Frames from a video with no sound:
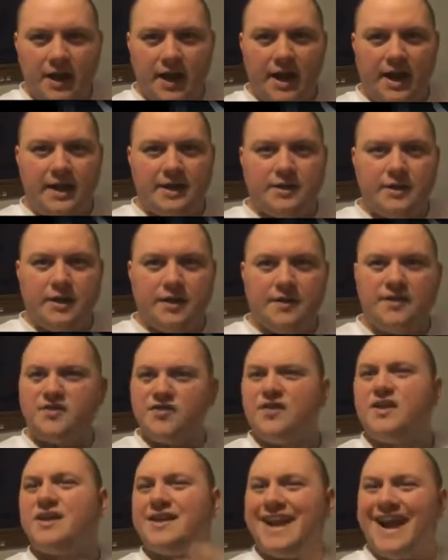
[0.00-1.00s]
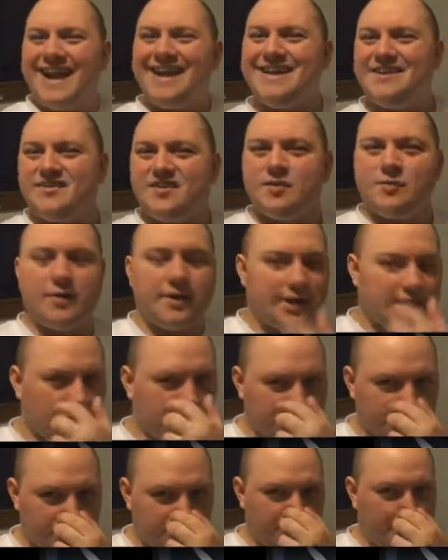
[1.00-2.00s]
And that's the thing that I can say right
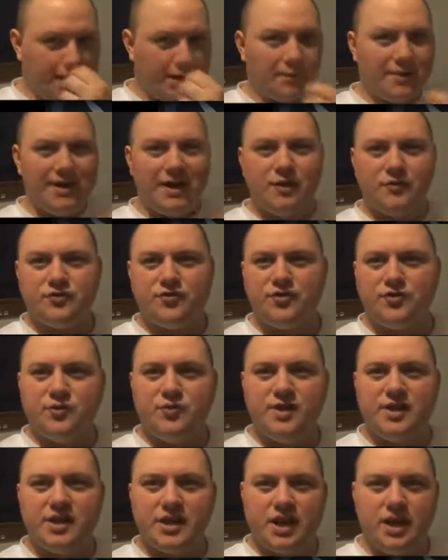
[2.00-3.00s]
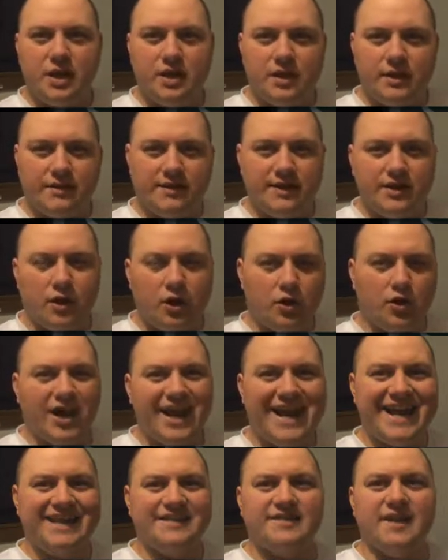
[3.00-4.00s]
now, is when I went out to the
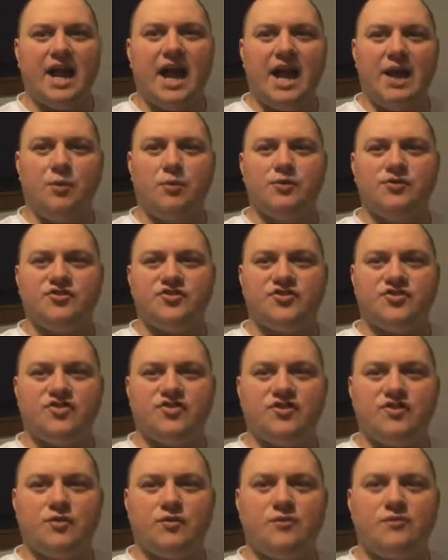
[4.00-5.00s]
R8, I was